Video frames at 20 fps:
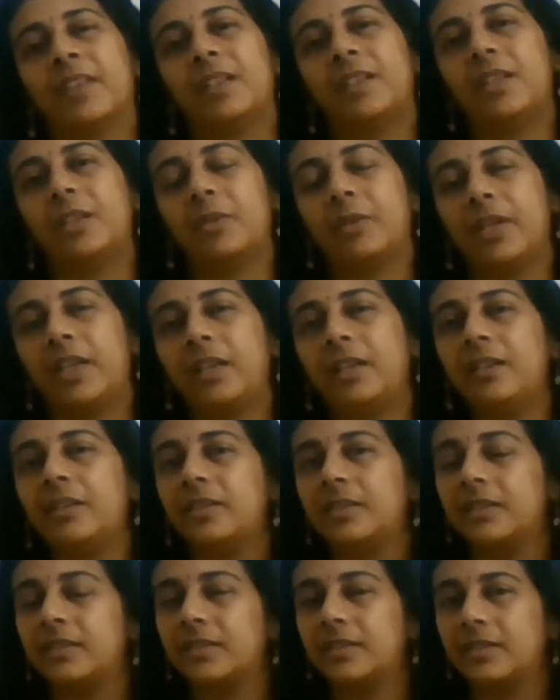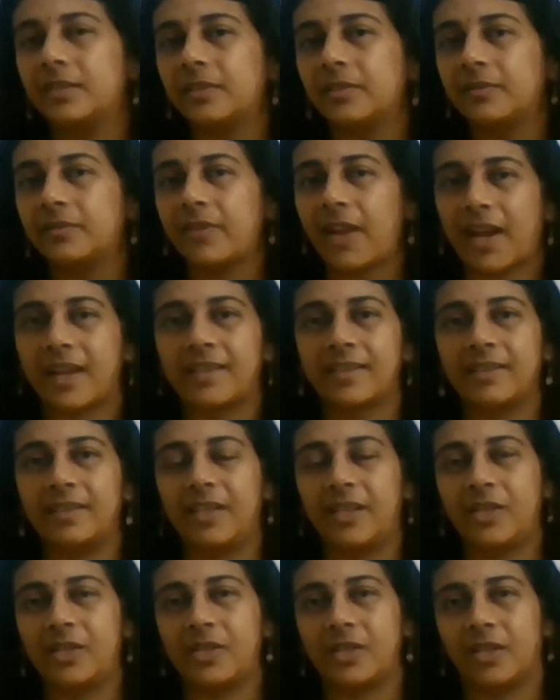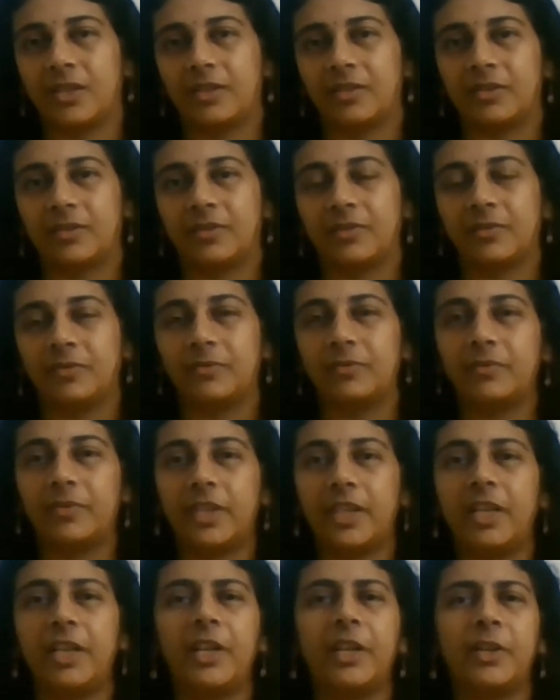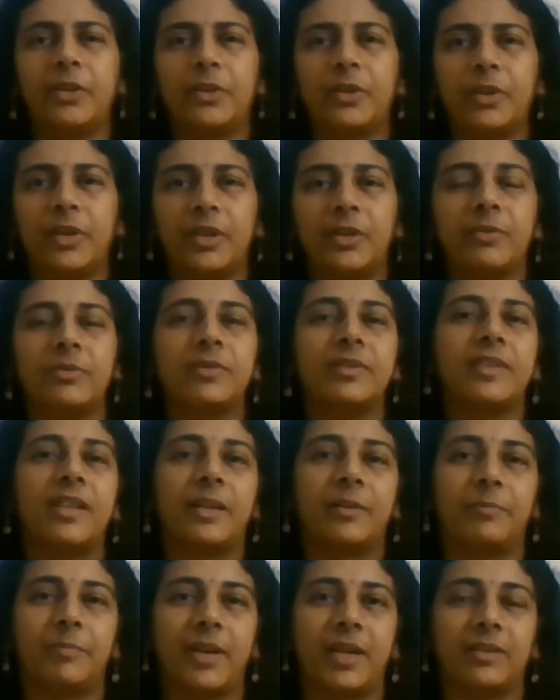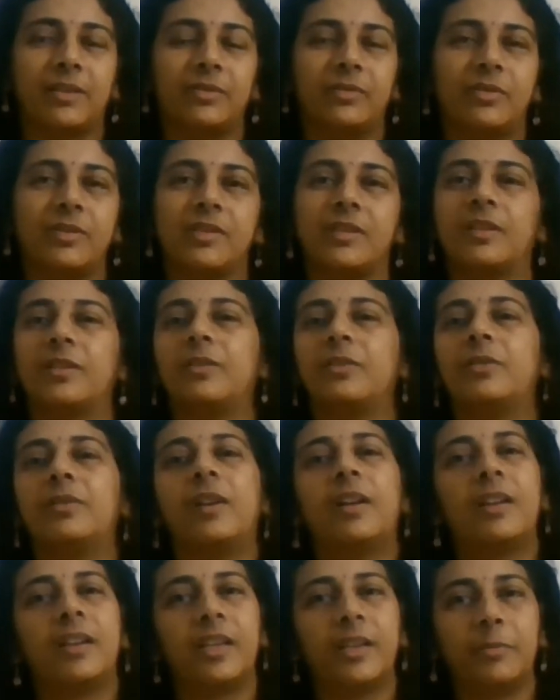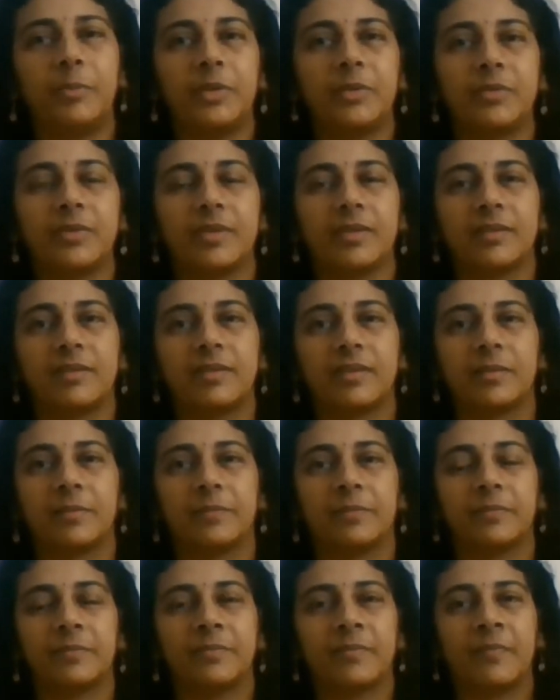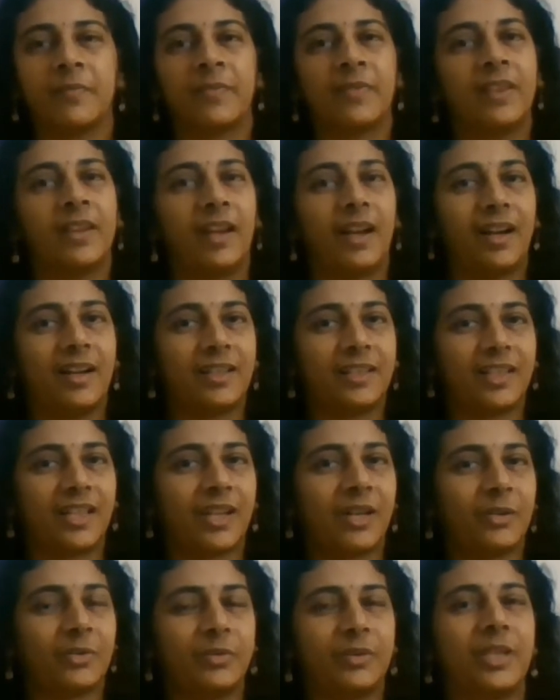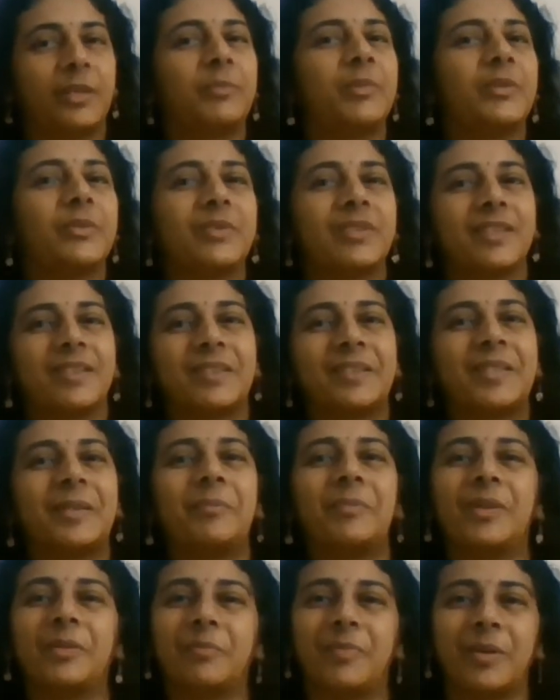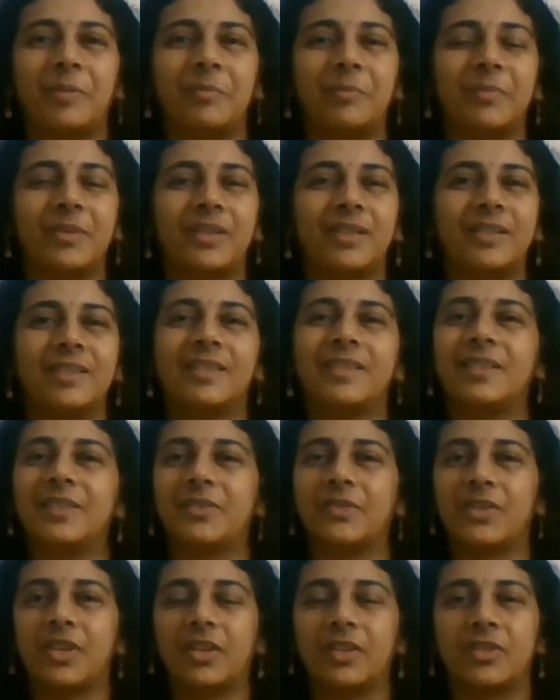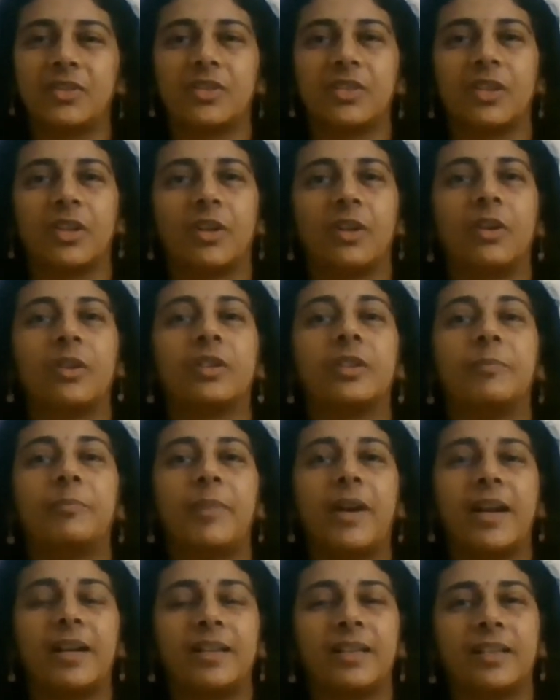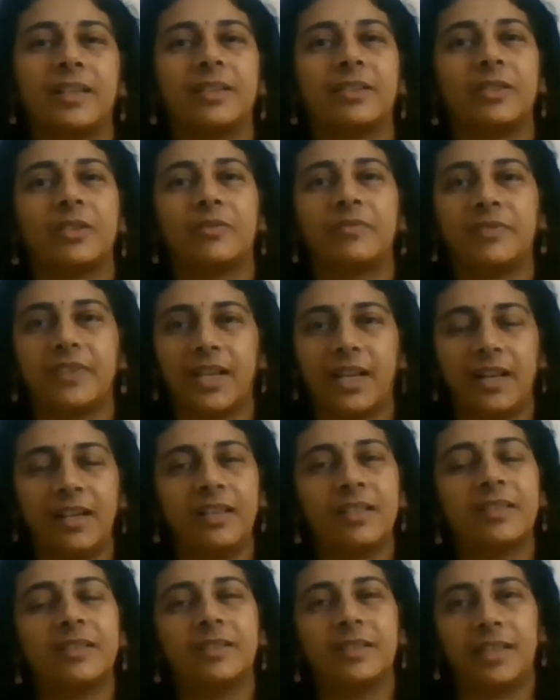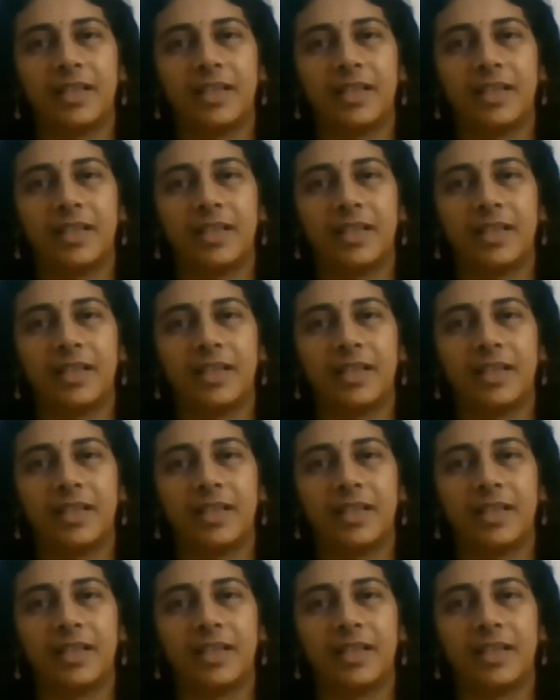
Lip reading: During vaccination, we introduce that pathogen to our immune system. And now immune system remembers the structure or the pattern of that